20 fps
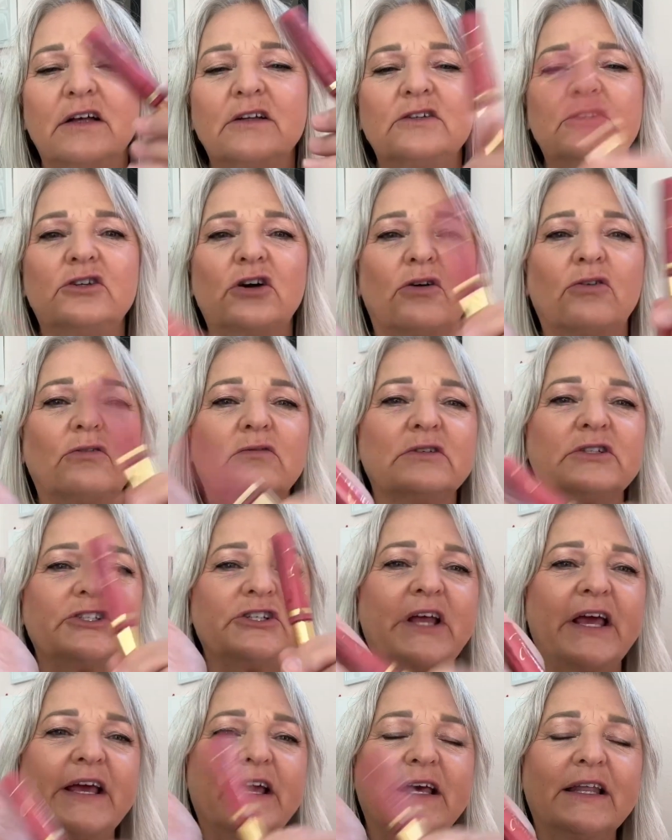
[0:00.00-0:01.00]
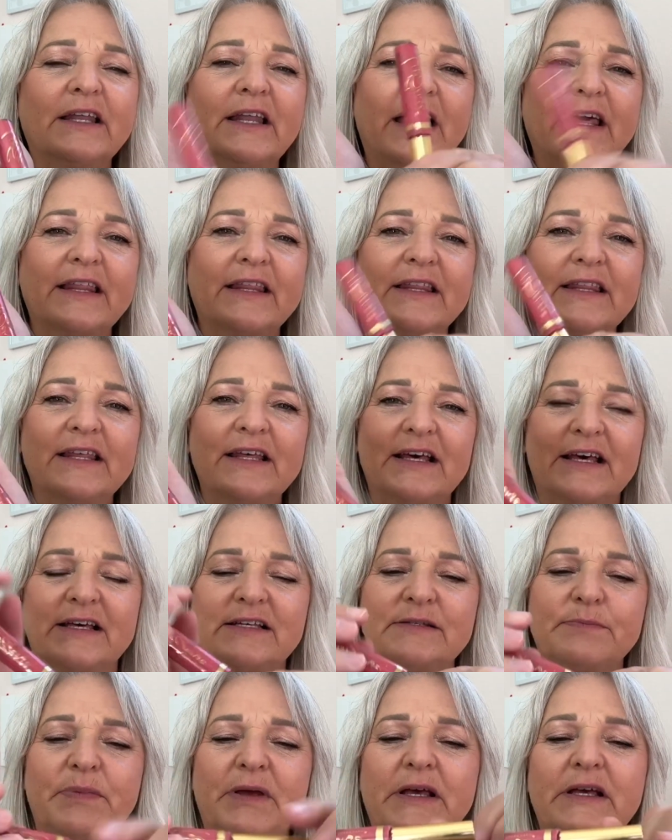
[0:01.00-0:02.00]
Don't shake it like
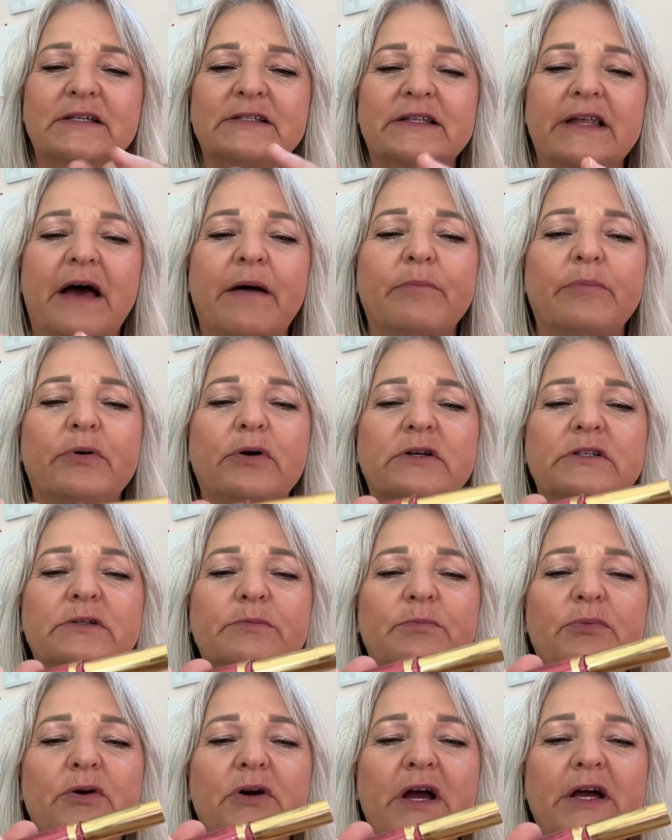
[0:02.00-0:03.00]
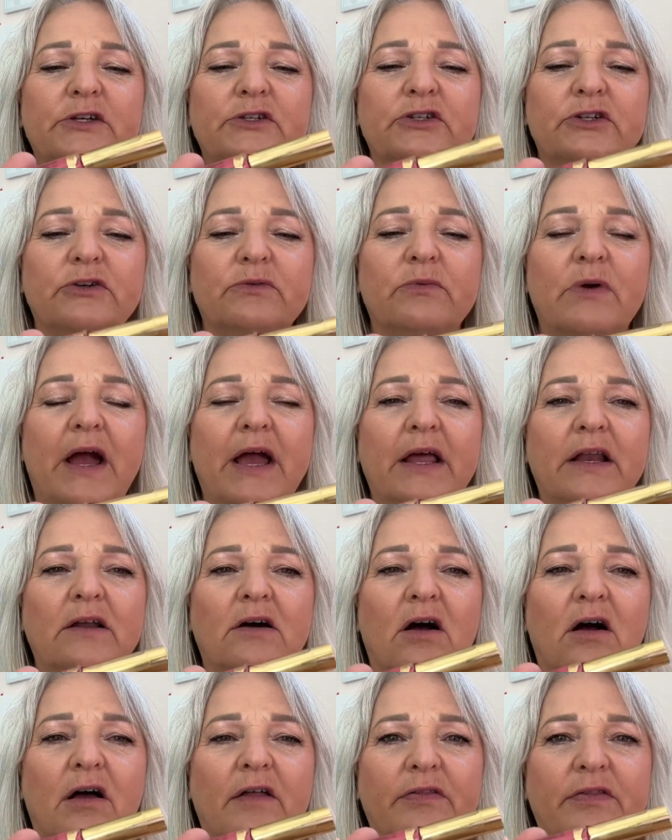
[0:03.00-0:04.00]
this because that puts pressure right
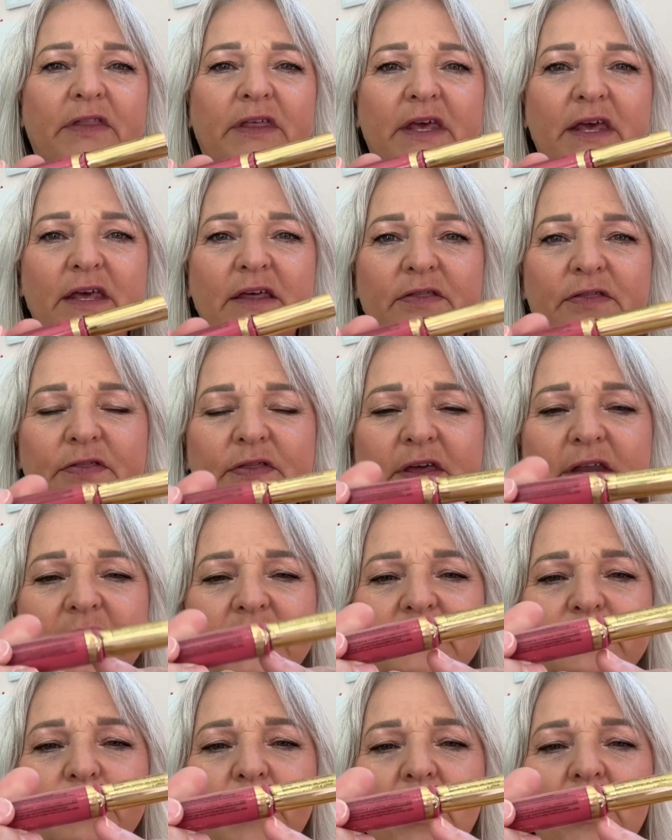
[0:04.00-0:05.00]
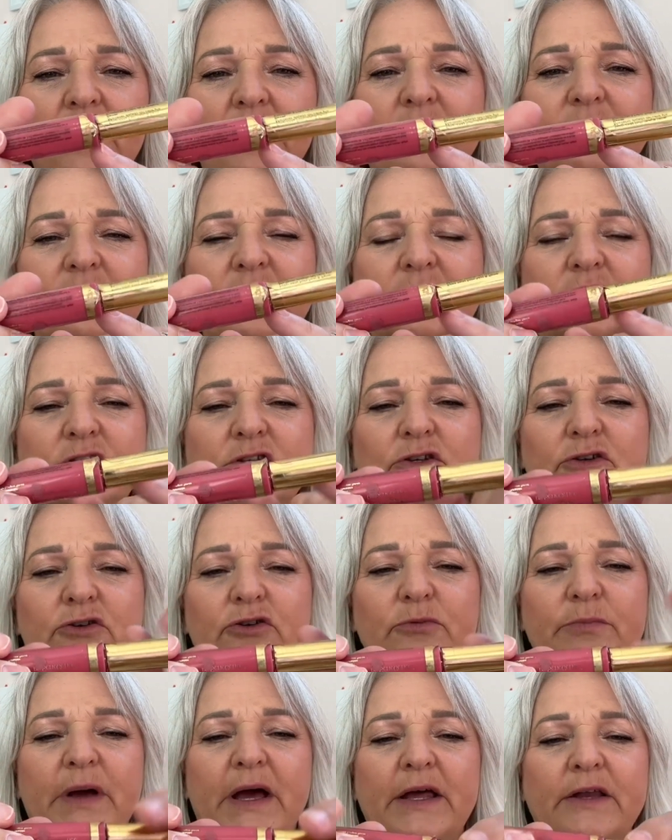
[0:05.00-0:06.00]
on the thinnest part of the
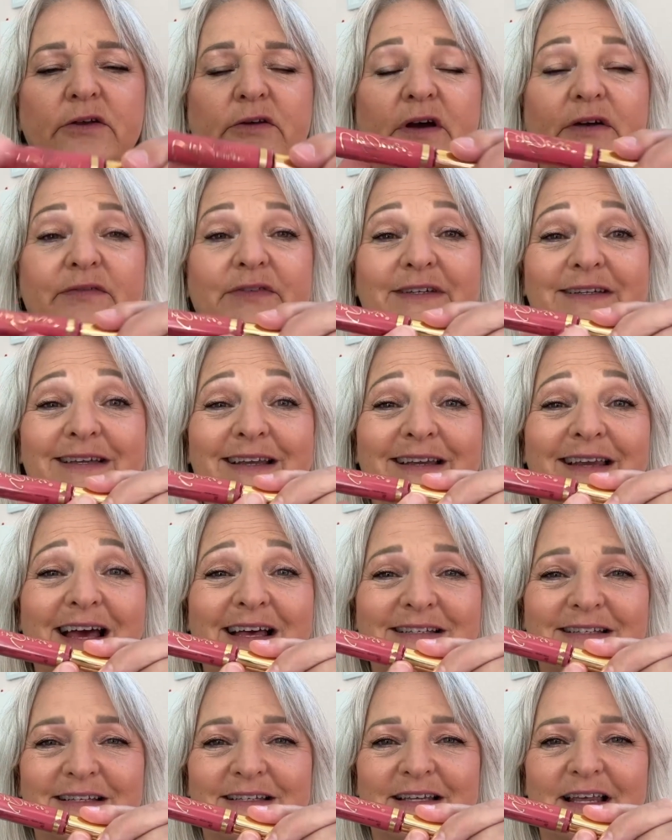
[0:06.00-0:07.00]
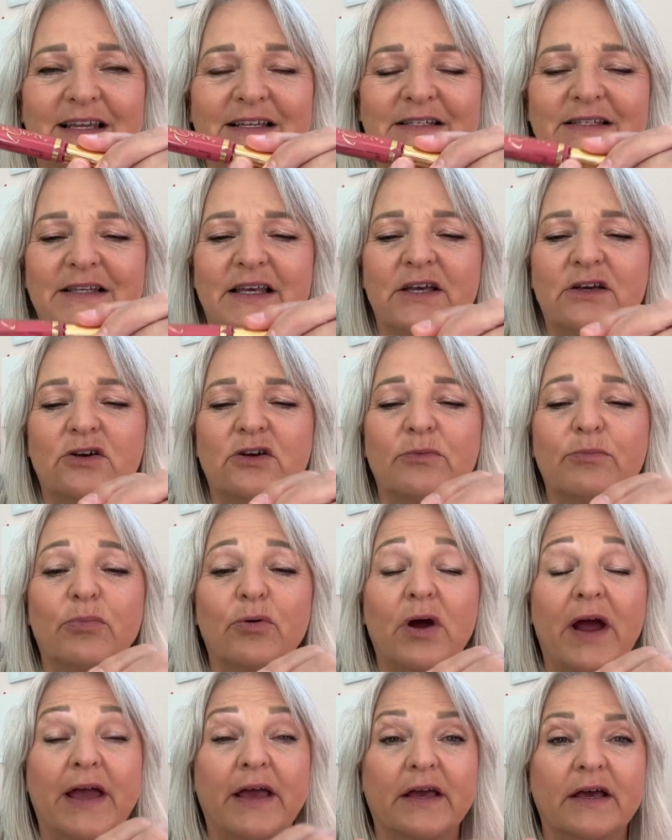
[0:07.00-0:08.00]
tube and it has a tendency it could
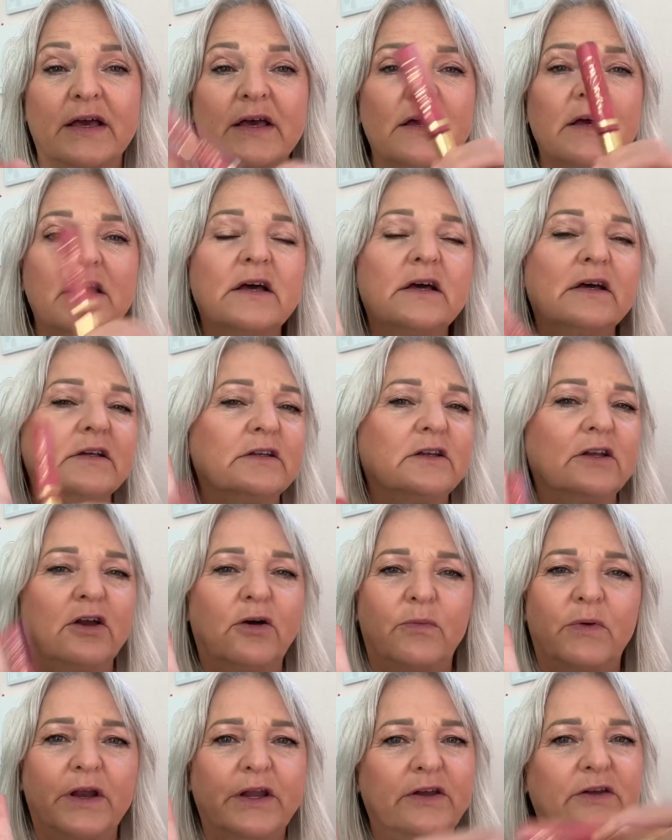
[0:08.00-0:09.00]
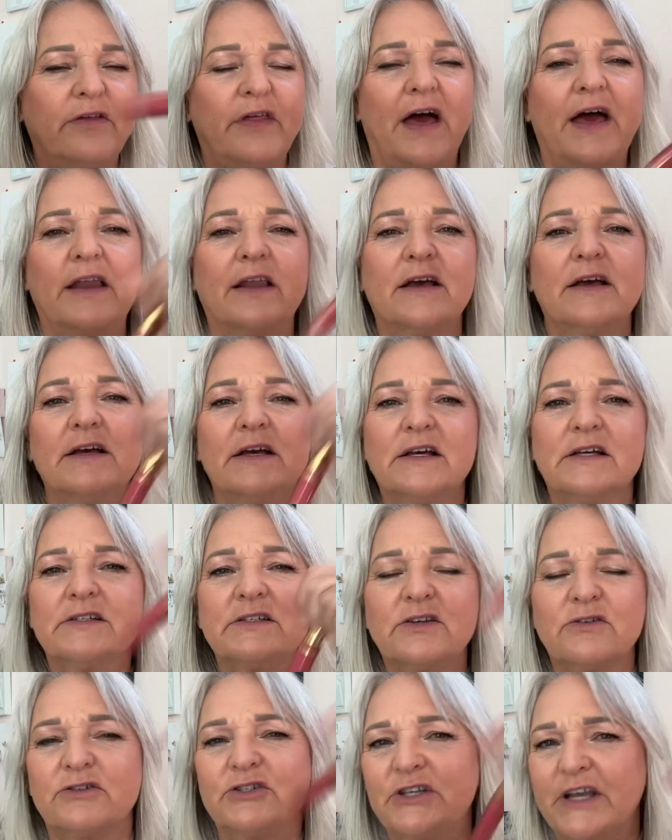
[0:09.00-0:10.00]
break. You don't want to do that.
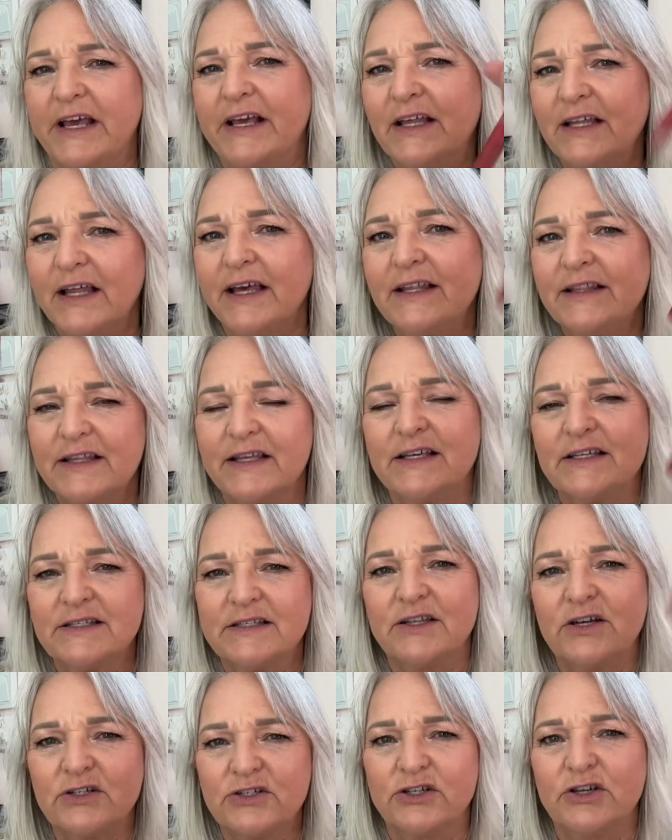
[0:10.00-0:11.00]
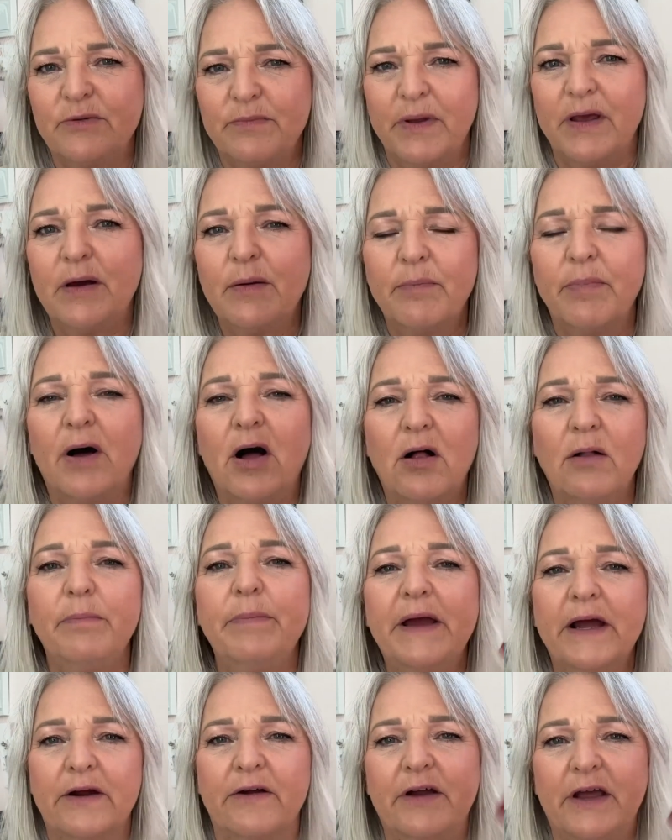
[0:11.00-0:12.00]
So shake it like this. There should be a ball
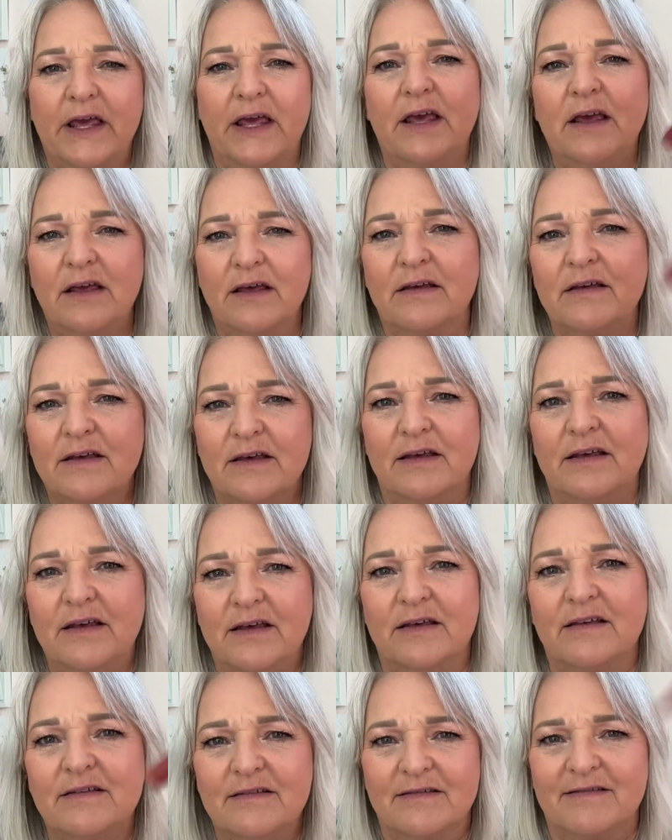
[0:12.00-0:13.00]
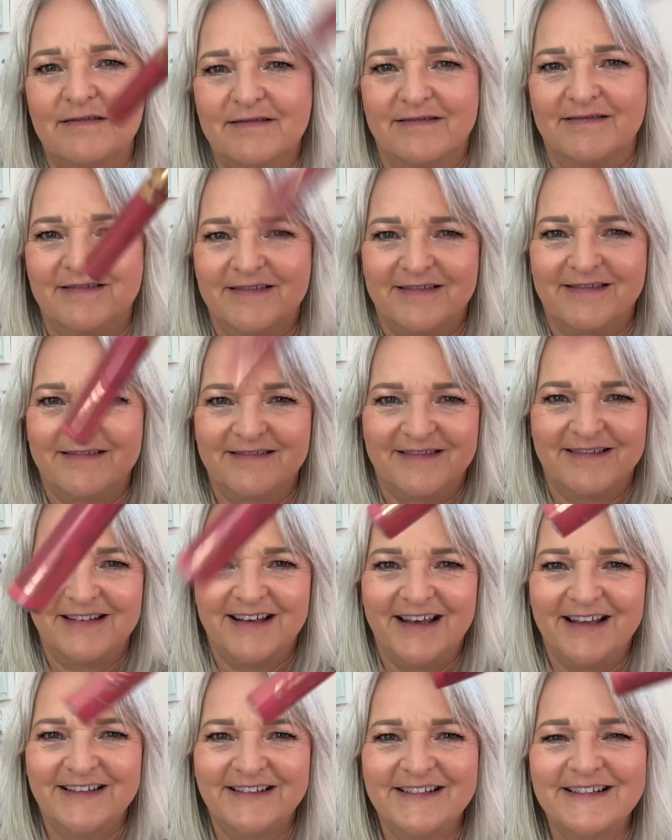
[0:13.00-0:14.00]
bearing
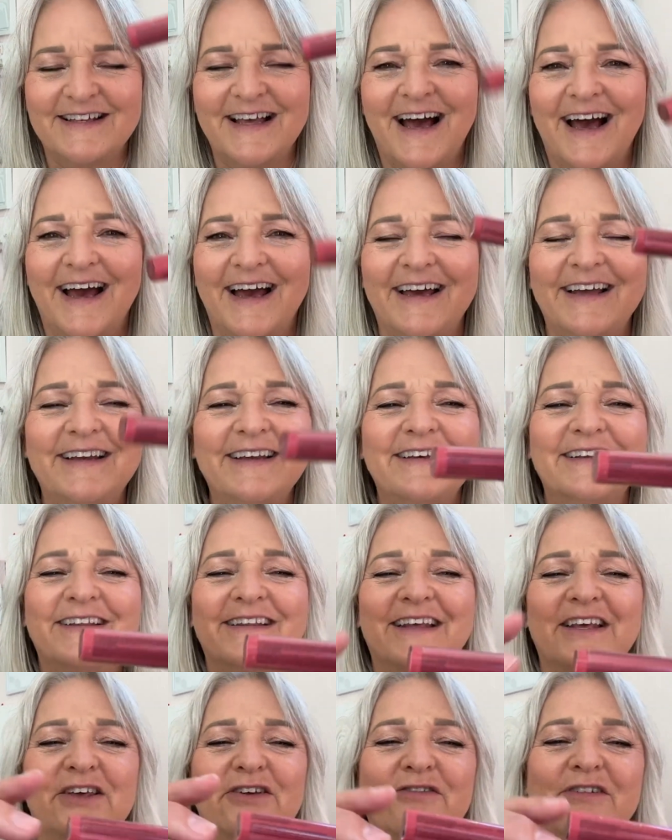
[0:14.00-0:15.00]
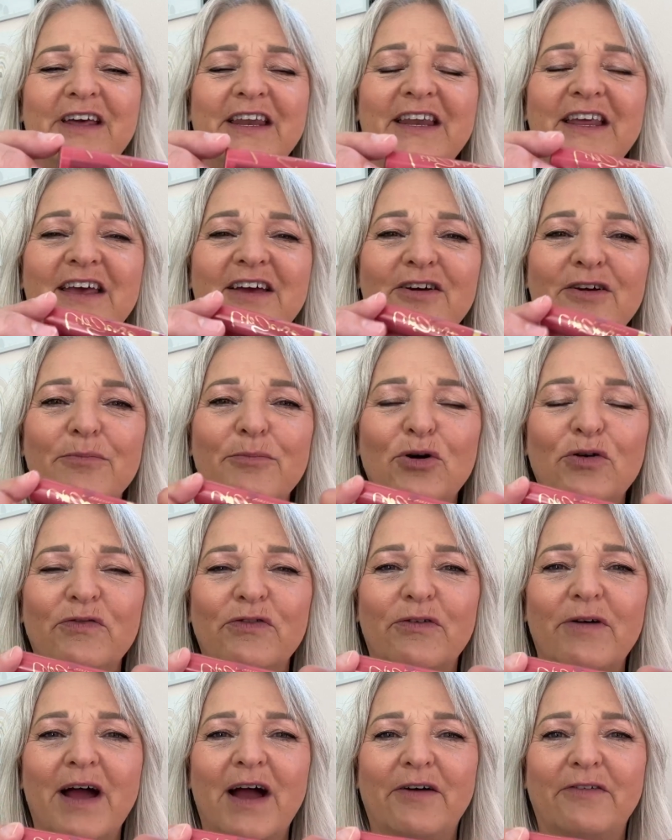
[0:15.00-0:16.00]
inside that you can hear move
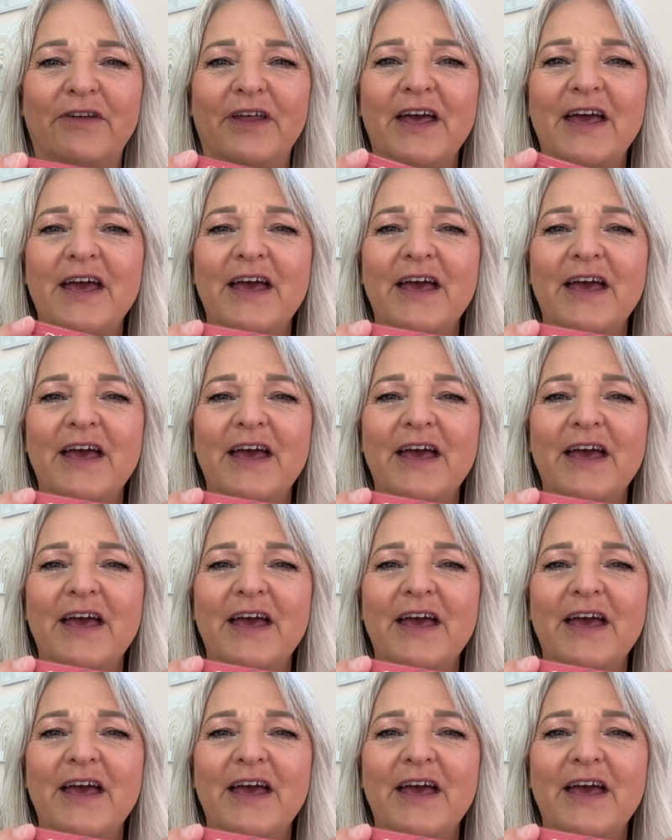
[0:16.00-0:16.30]
around.